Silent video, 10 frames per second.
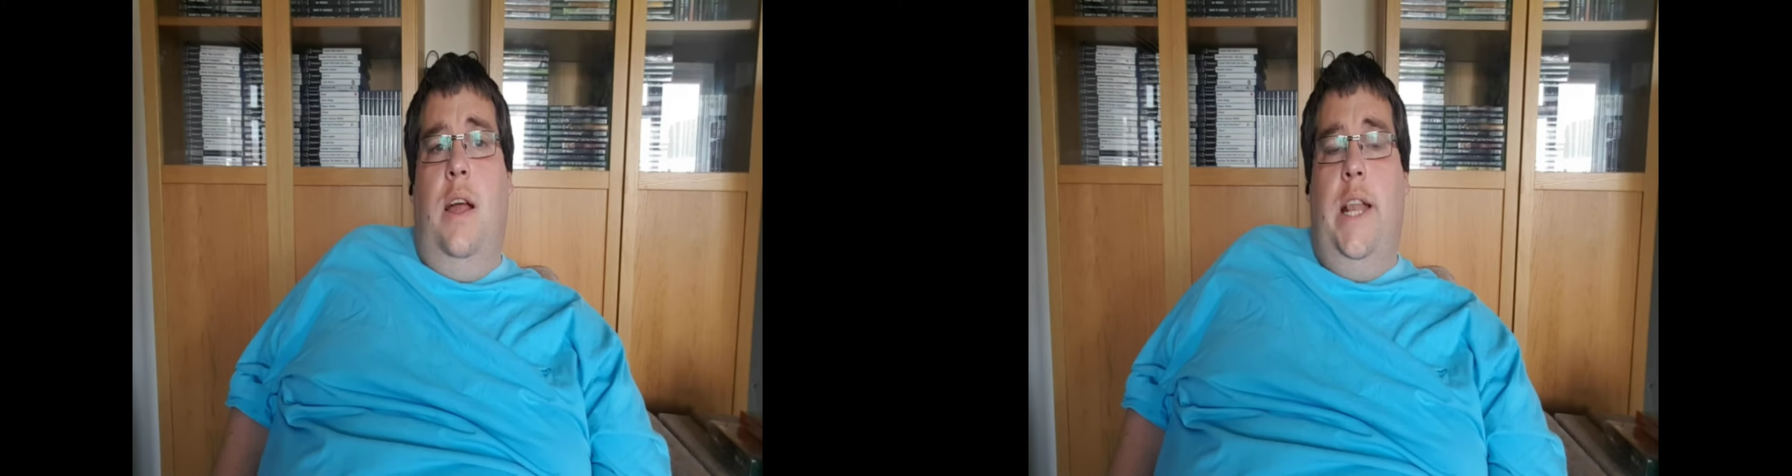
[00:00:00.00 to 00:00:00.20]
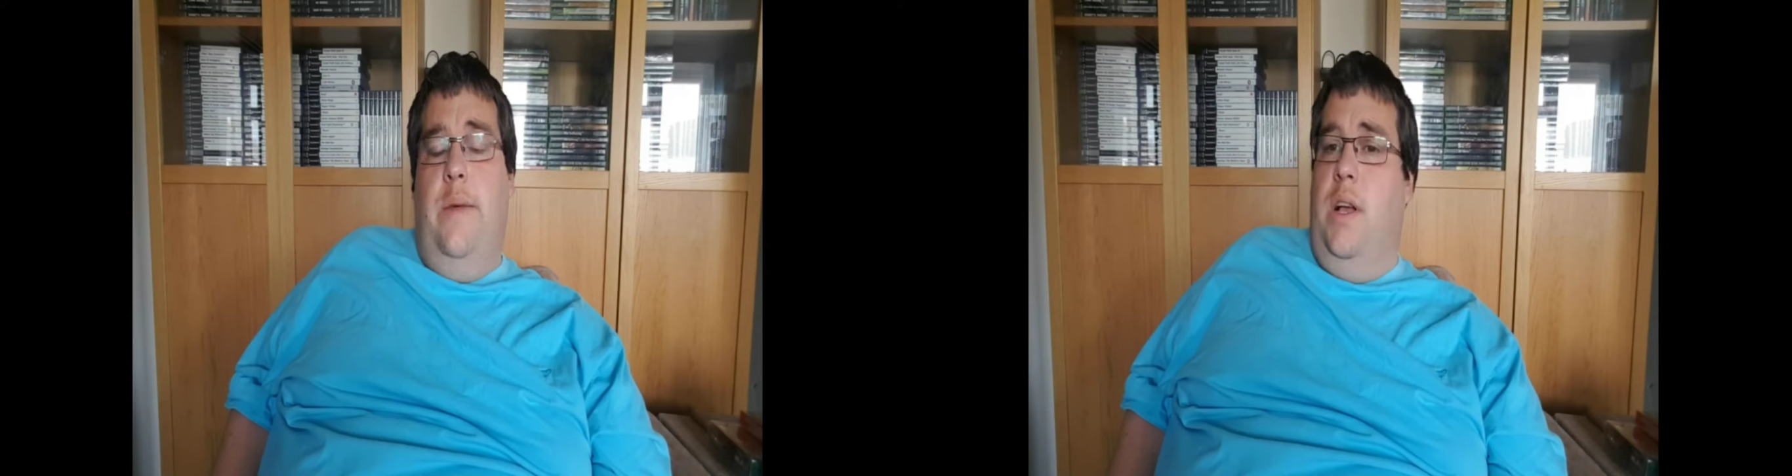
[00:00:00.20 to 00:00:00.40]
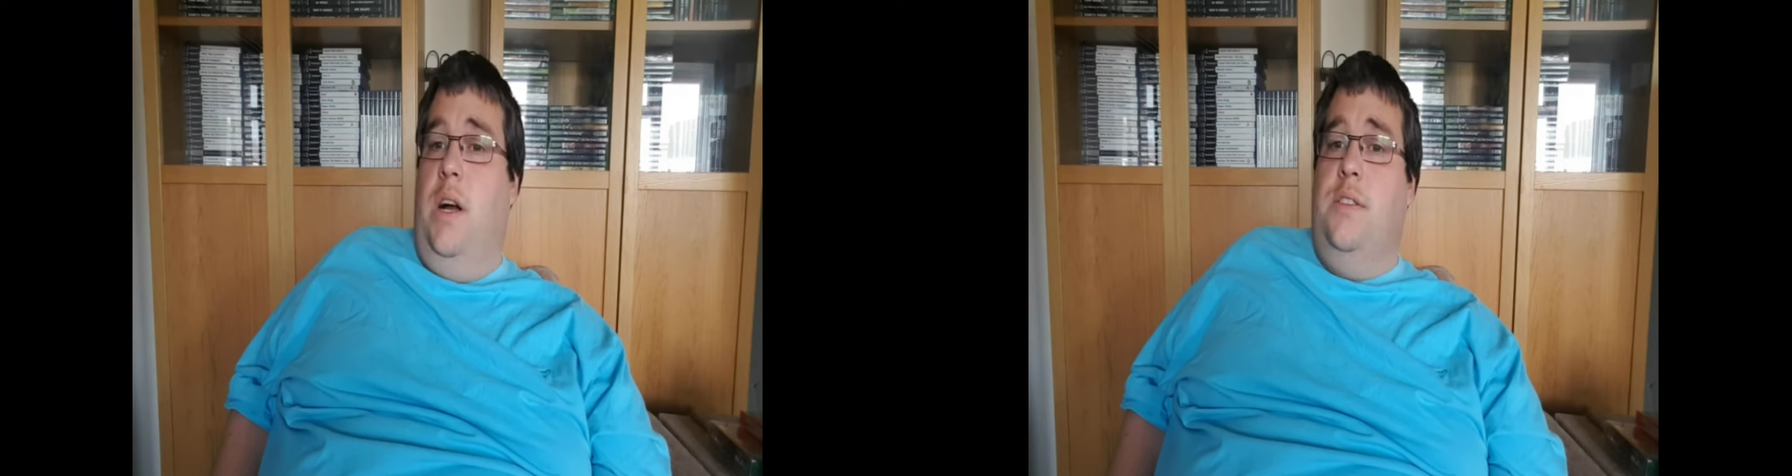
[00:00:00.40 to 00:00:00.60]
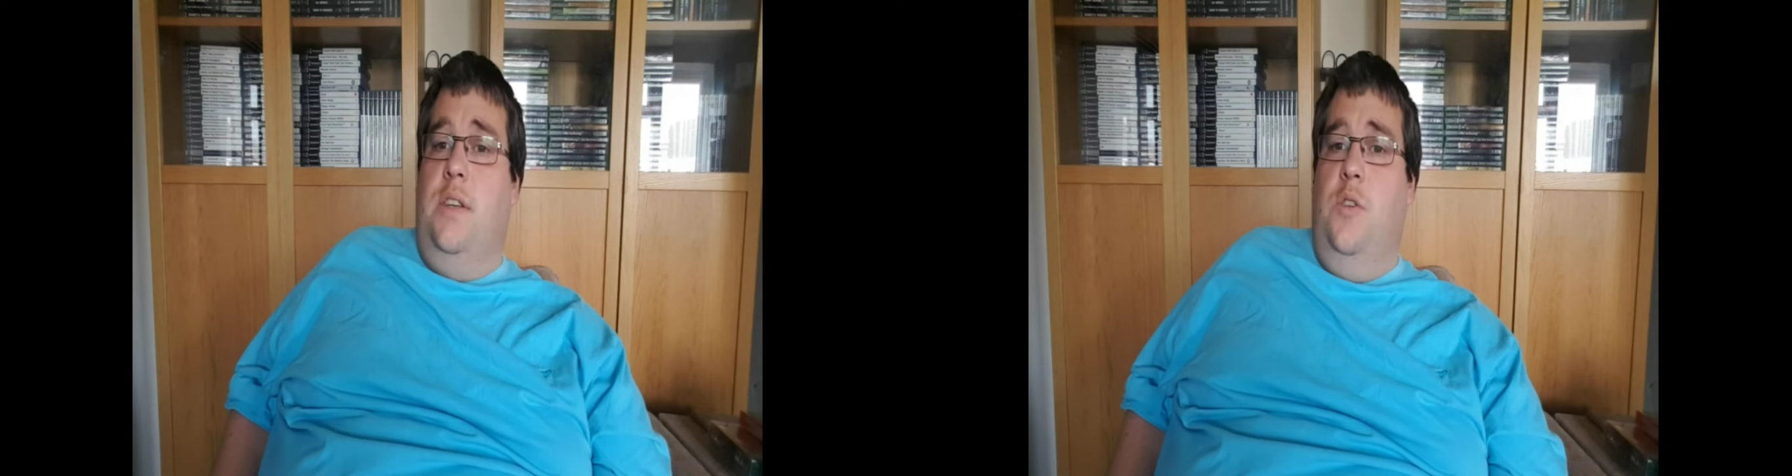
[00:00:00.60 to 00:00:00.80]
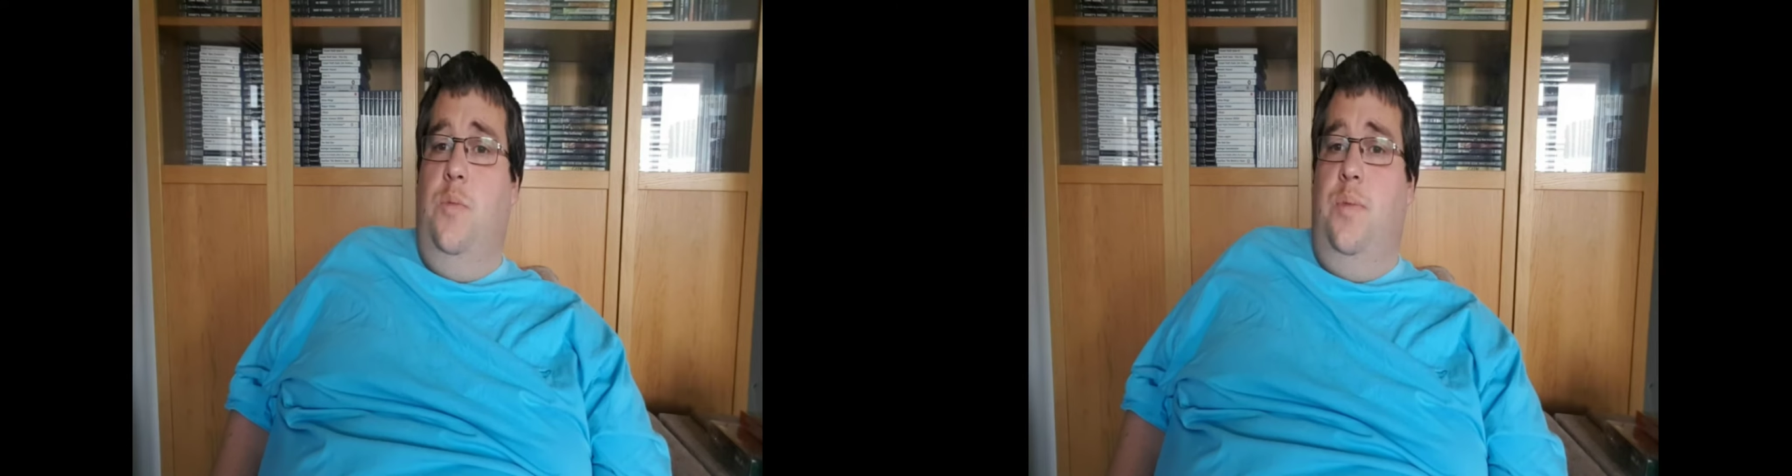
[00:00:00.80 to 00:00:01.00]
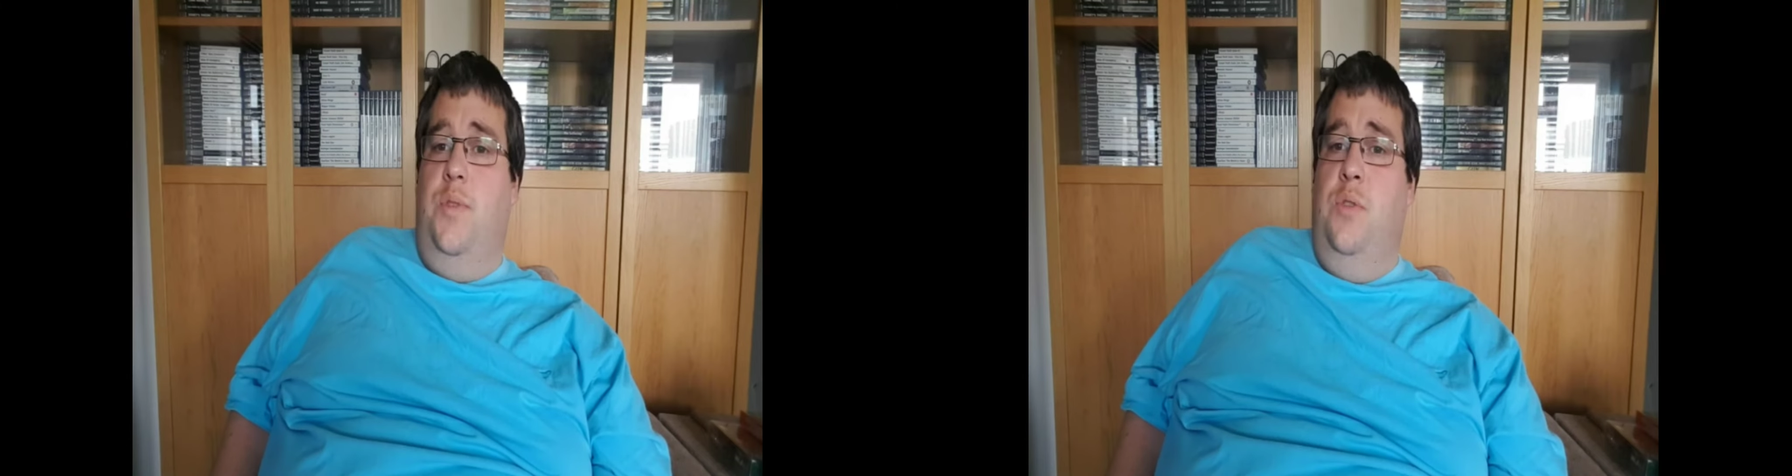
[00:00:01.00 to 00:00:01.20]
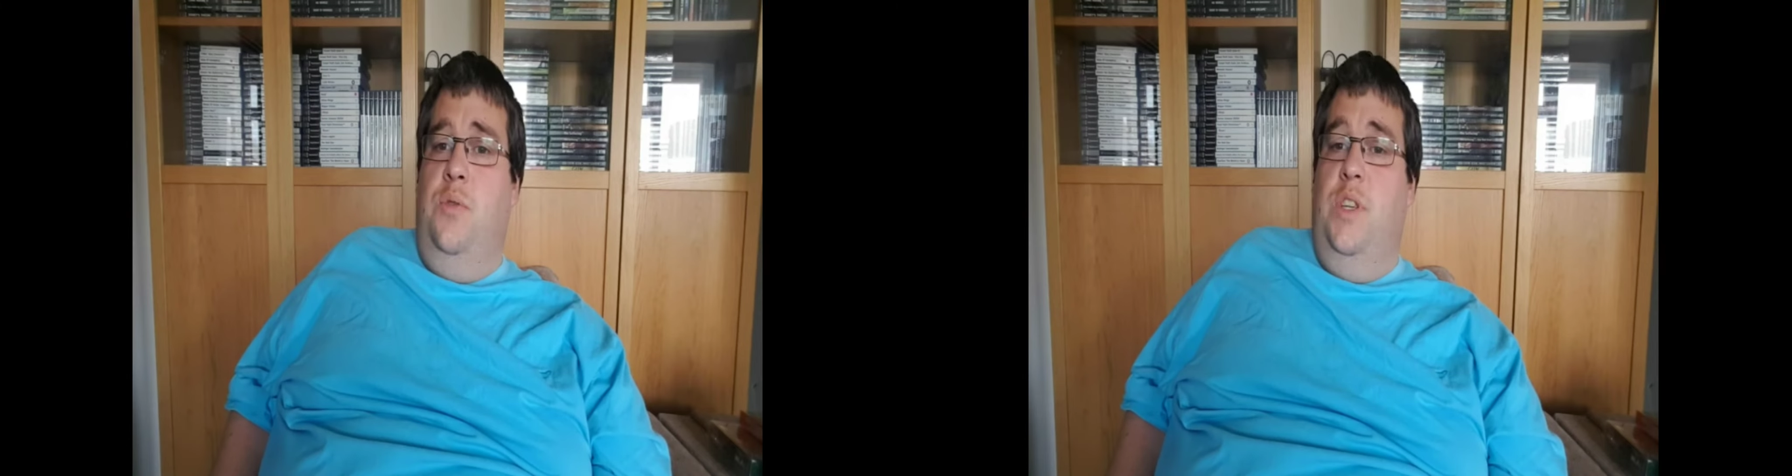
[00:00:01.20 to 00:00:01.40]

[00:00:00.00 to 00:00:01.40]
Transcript: anyway guys, I hope you